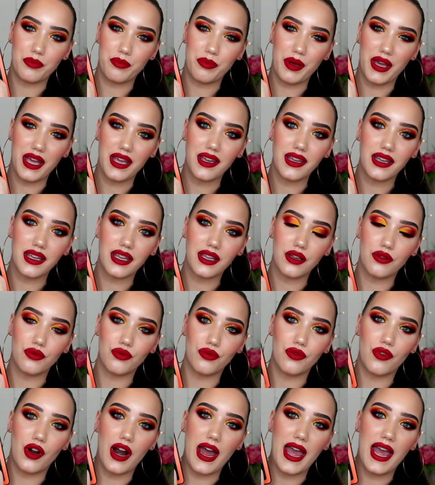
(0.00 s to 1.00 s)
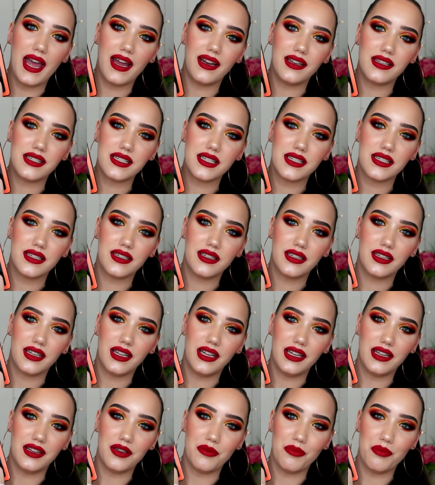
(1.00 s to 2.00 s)
pinky red
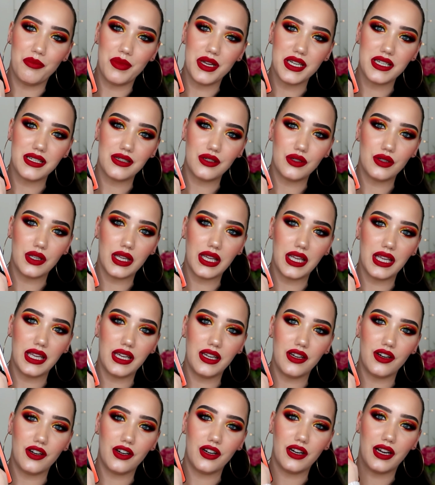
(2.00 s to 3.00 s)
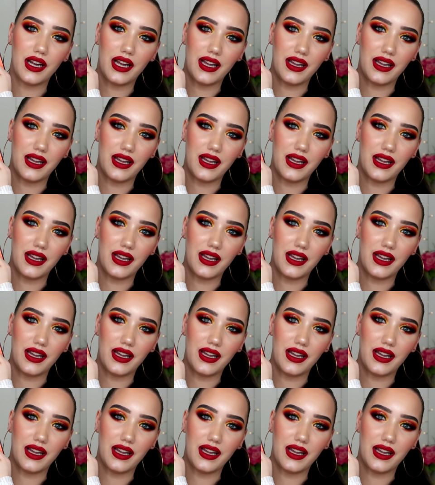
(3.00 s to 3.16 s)
in the middle here.